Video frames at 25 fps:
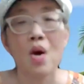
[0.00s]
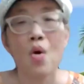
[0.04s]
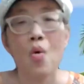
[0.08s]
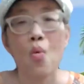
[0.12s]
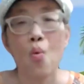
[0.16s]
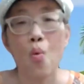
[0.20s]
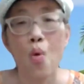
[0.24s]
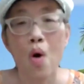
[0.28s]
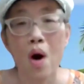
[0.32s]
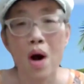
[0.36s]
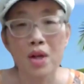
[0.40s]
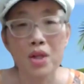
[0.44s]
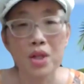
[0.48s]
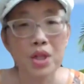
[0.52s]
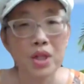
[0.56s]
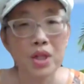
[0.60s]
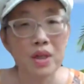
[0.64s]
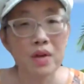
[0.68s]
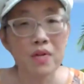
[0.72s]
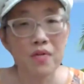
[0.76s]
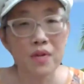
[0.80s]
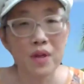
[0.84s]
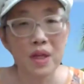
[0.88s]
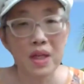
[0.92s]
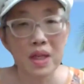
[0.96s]
watching
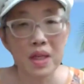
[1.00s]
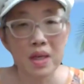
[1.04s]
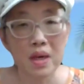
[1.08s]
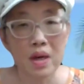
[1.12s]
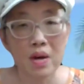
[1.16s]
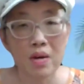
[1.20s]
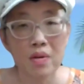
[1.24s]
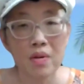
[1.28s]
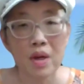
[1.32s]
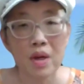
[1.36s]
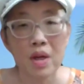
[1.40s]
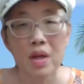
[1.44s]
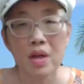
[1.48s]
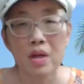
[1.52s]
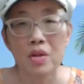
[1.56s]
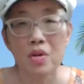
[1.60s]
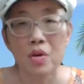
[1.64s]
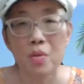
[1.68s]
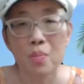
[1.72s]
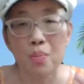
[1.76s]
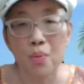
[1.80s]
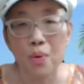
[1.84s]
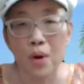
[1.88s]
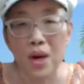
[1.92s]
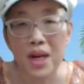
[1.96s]
a video,
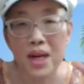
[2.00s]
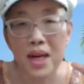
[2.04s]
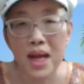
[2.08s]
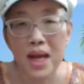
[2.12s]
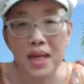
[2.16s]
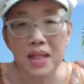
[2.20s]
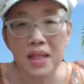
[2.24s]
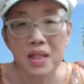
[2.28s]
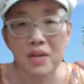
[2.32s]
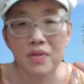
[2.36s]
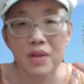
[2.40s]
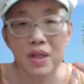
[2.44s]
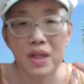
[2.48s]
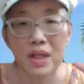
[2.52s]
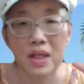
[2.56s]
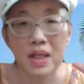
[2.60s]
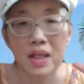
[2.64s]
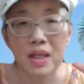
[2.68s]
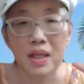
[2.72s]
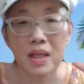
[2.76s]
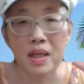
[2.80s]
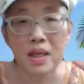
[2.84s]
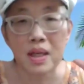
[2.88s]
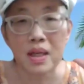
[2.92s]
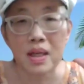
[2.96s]
your brain
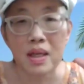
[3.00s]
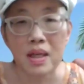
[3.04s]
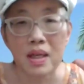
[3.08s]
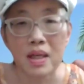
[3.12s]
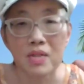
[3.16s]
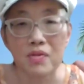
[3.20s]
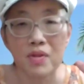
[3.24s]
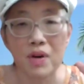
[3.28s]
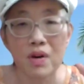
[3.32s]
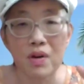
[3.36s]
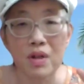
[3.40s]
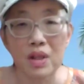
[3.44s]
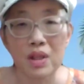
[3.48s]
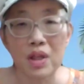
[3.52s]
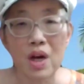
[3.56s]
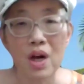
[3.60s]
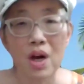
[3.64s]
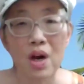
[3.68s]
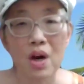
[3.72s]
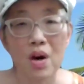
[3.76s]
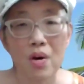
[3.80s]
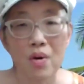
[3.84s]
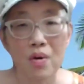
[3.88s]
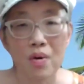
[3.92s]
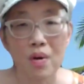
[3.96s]
activity is very
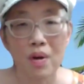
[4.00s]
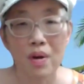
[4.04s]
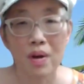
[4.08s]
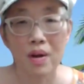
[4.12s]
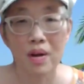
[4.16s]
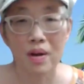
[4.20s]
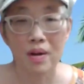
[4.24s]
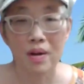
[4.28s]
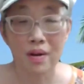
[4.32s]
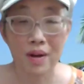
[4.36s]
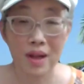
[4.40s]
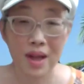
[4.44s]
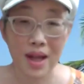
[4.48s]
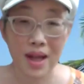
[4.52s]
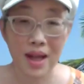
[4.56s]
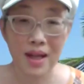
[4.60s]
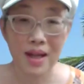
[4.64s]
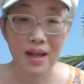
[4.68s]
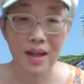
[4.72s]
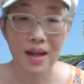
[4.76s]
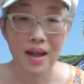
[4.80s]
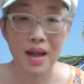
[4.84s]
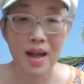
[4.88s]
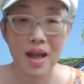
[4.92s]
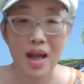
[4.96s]
low,
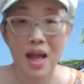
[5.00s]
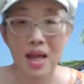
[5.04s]
okay?